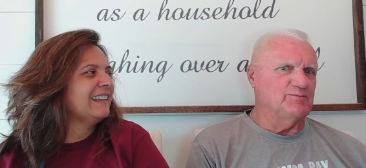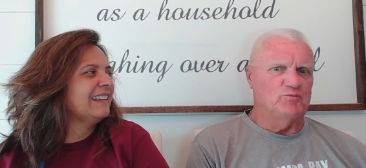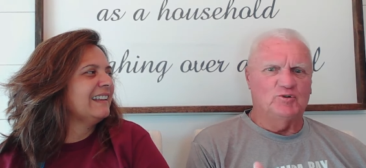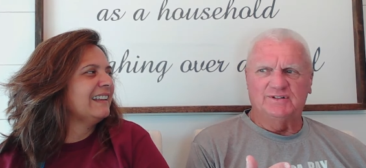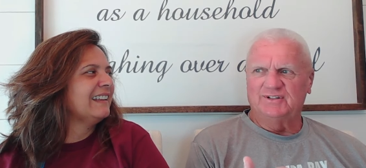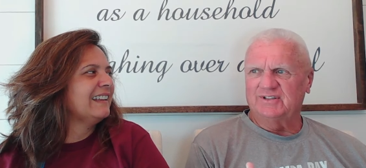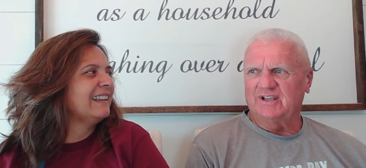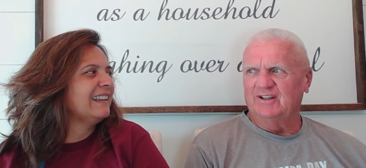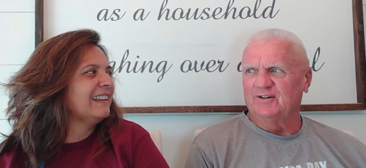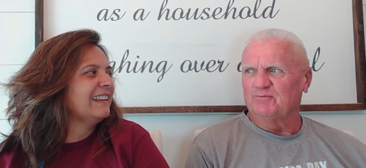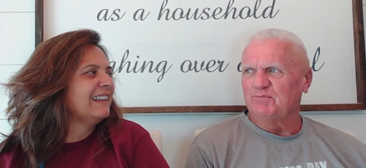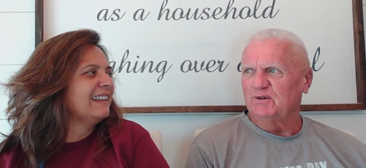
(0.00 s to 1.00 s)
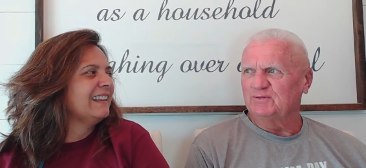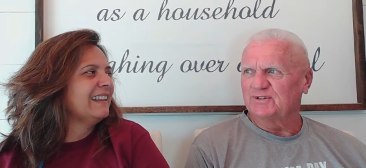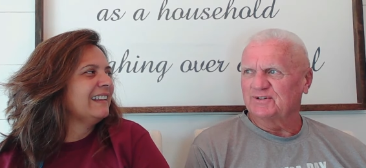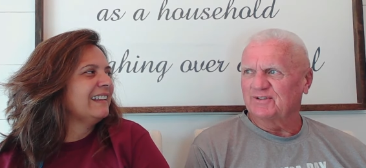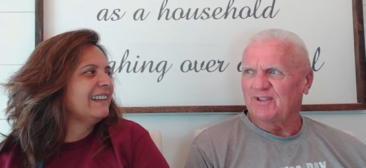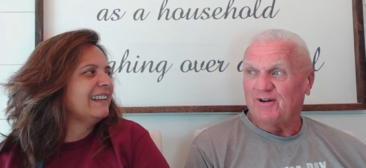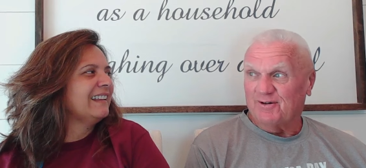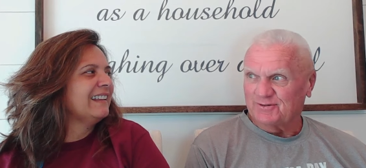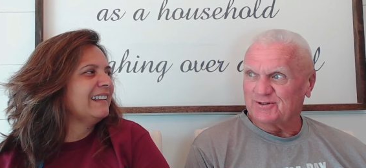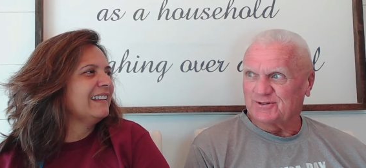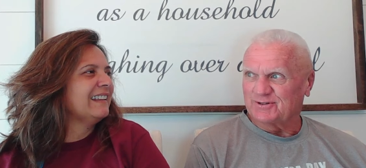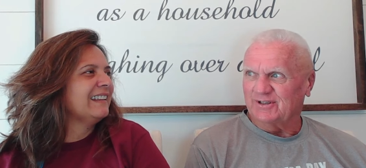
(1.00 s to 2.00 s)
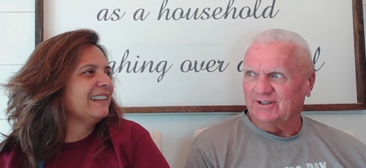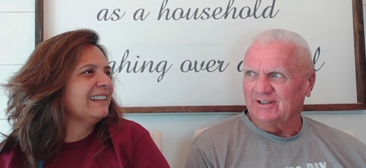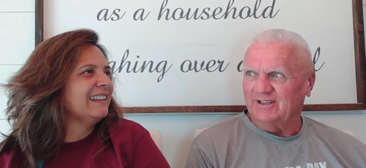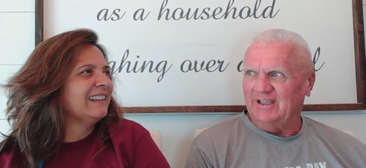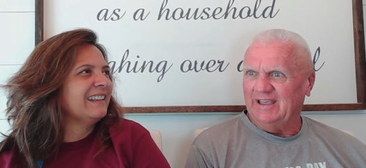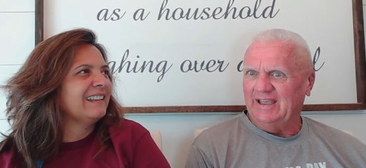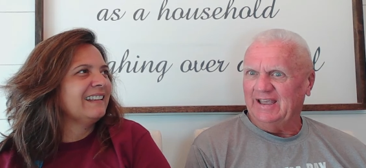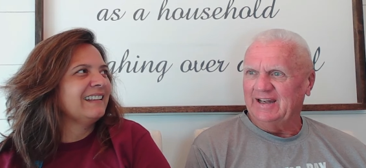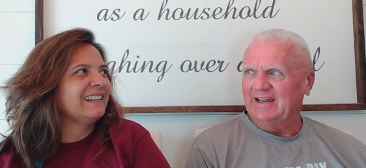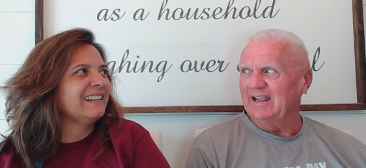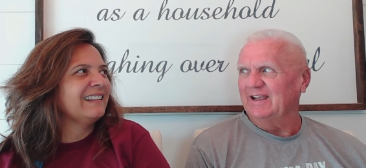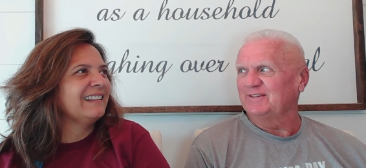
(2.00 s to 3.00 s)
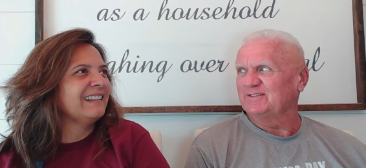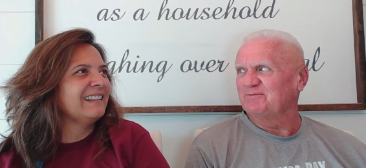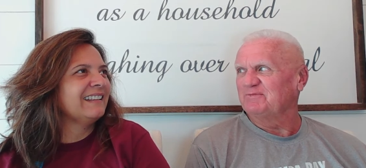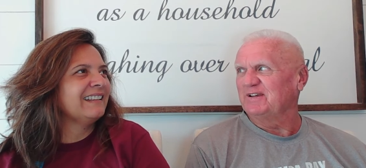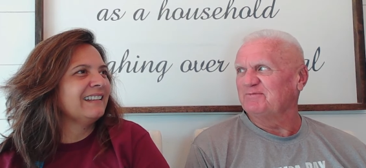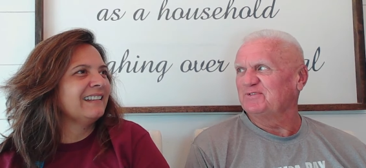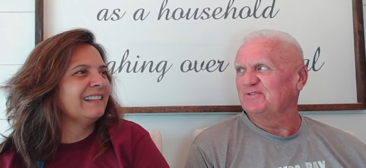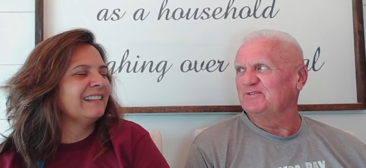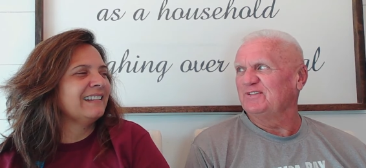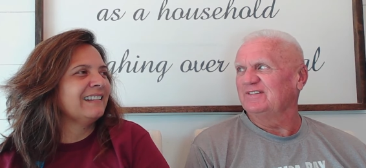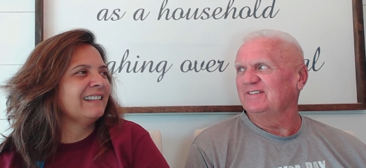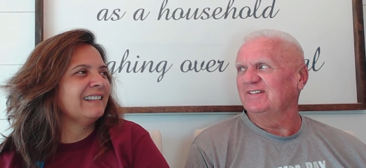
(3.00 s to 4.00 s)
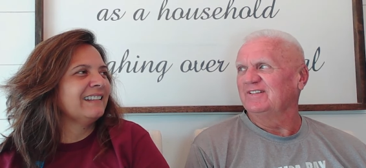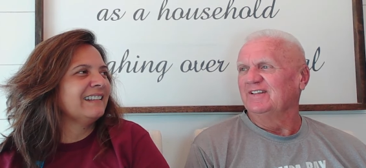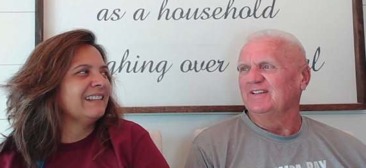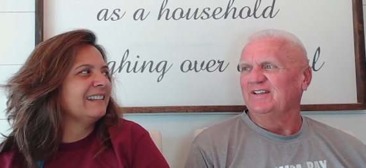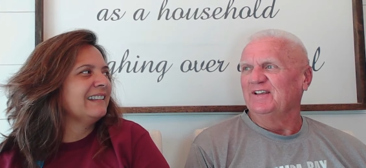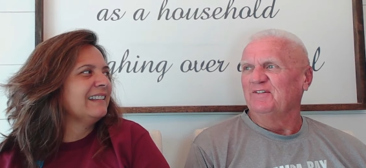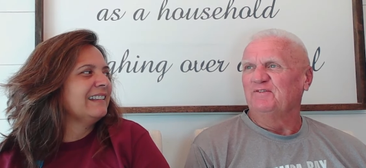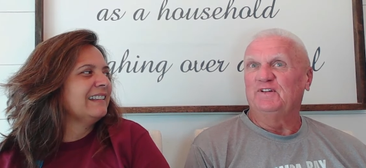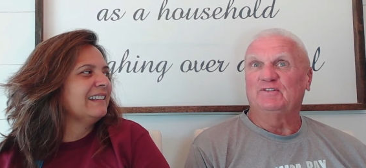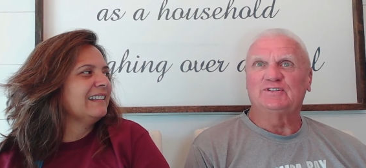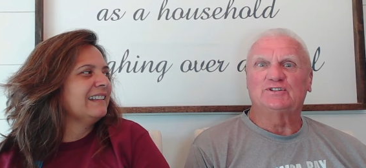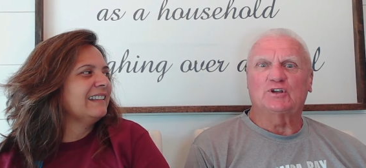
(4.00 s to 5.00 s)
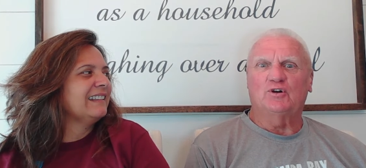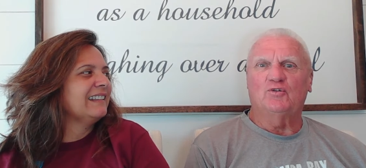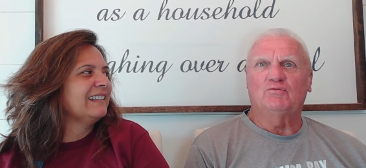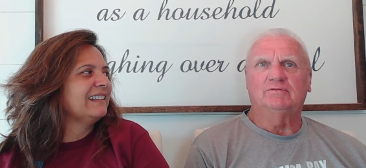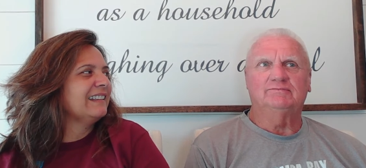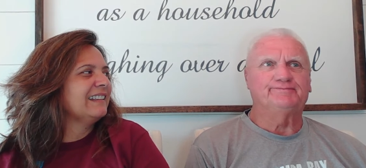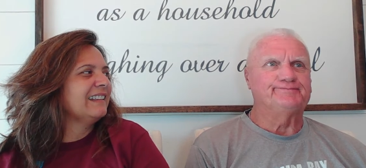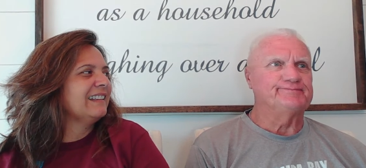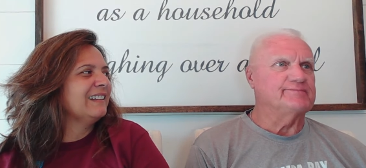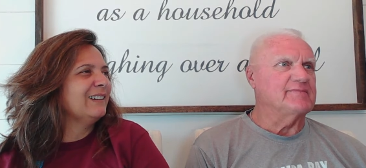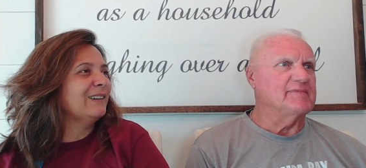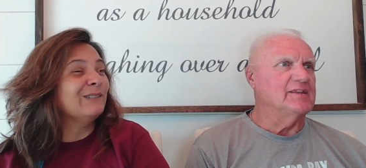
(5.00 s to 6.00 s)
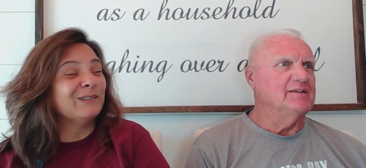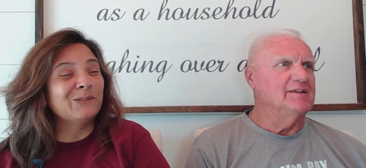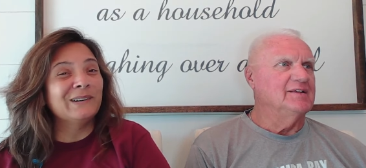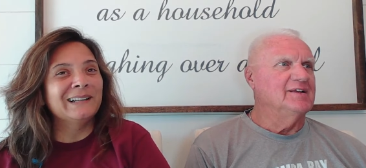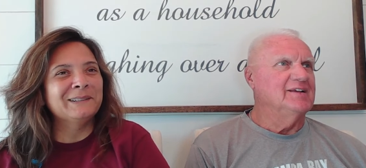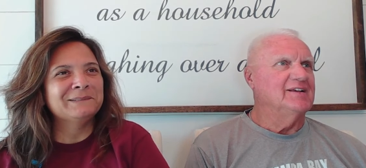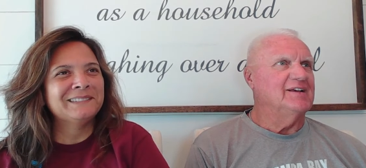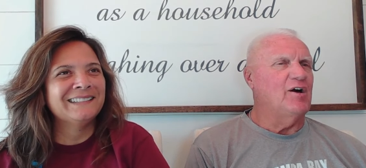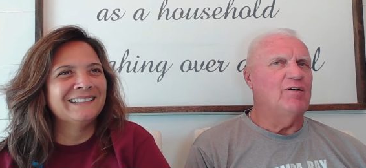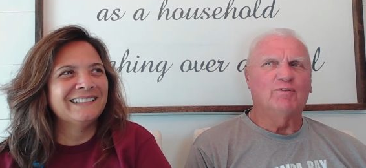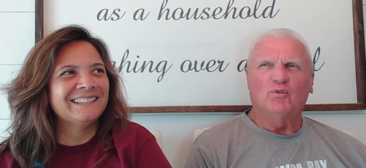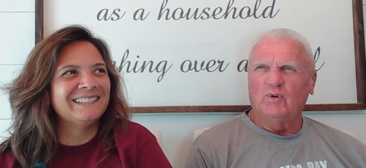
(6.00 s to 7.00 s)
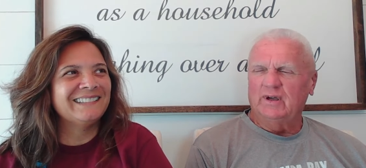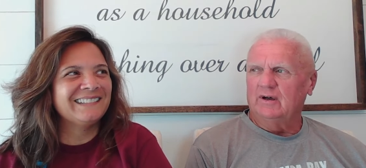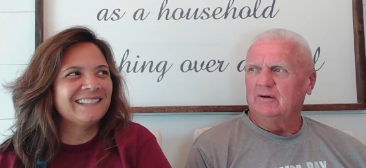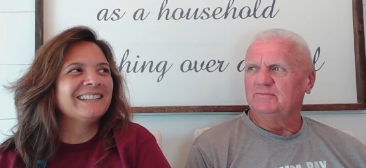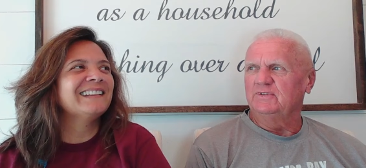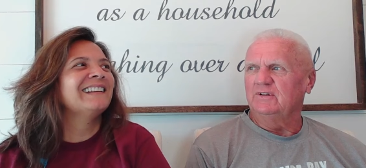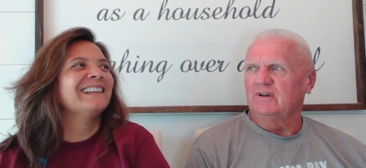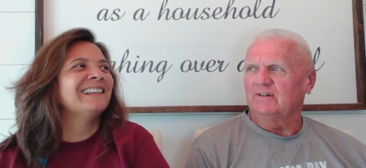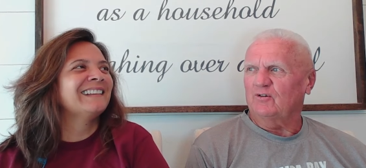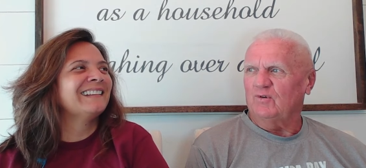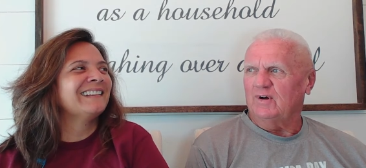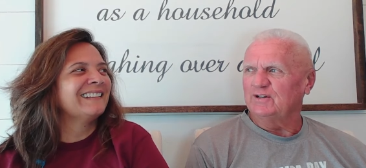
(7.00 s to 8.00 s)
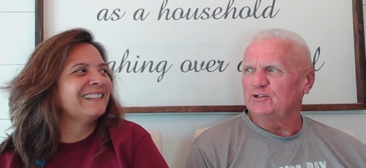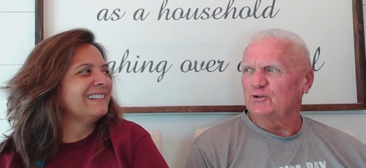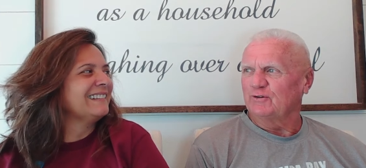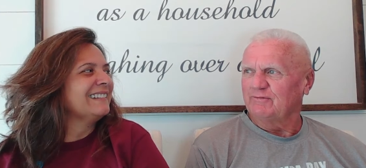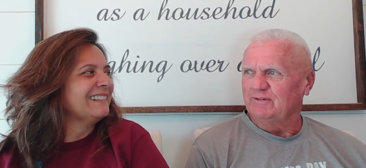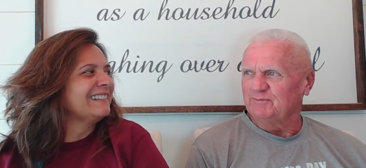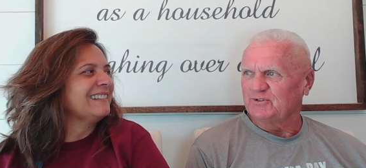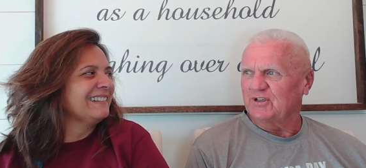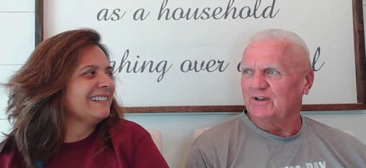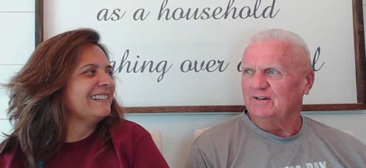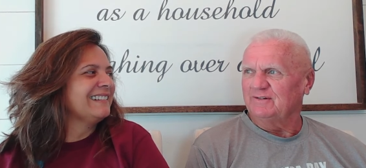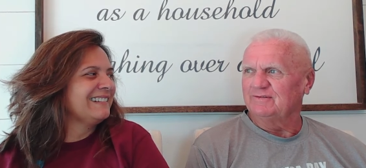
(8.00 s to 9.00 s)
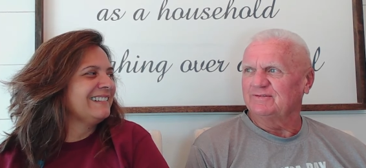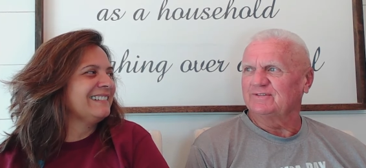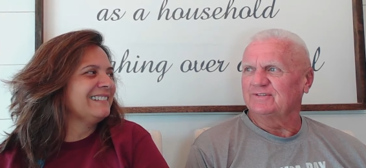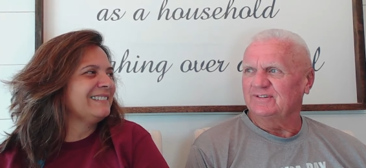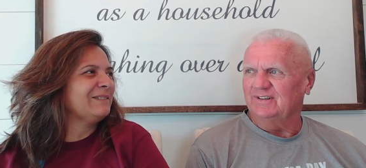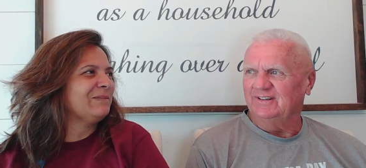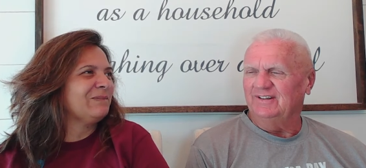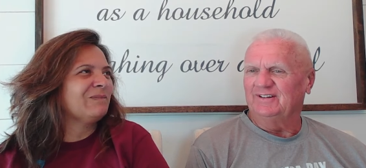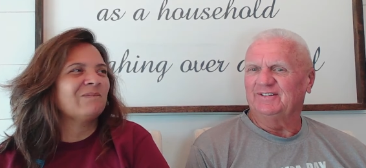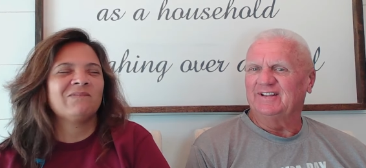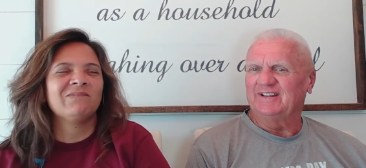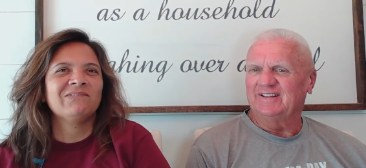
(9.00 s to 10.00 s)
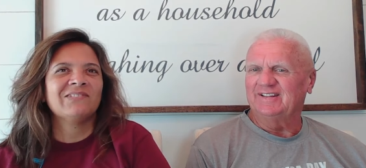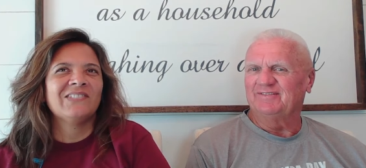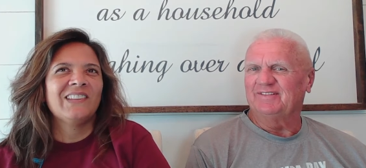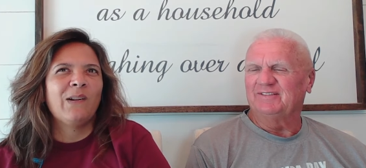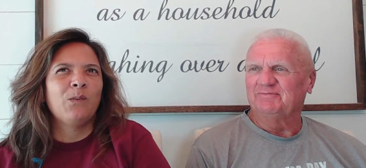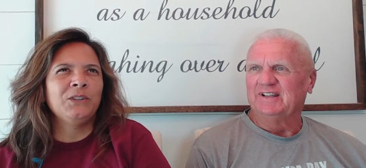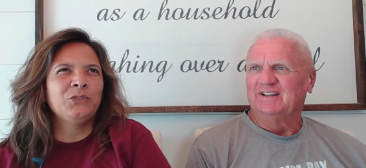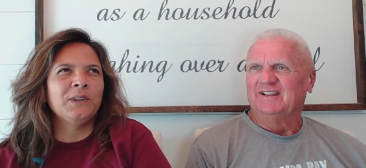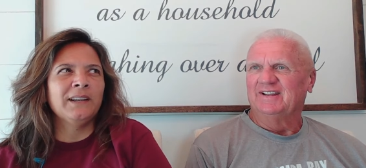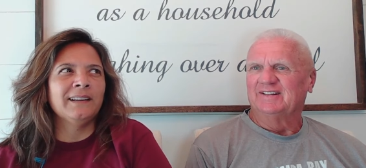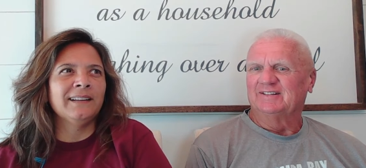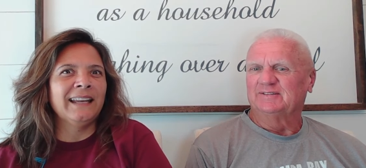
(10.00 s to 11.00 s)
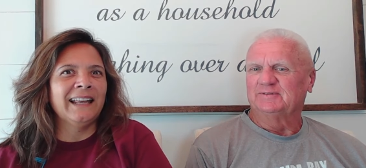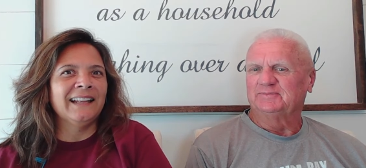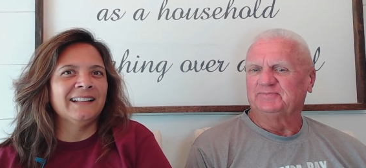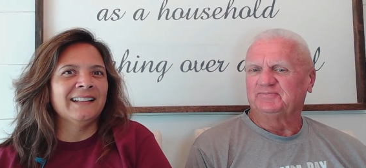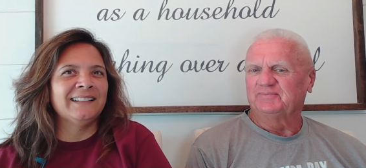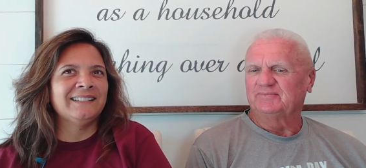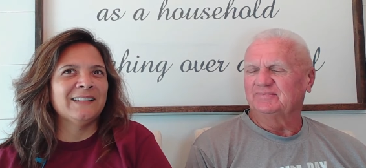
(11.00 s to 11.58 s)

Speaker 1: someone's innermost thoughts and how sometimes they're feeling so
Speaker 2: overwhelmed,
Speaker 1: overwhelmed, not quite sure of themselves. Mm-hmm. You know,
Speaker 2: which uh, again, that's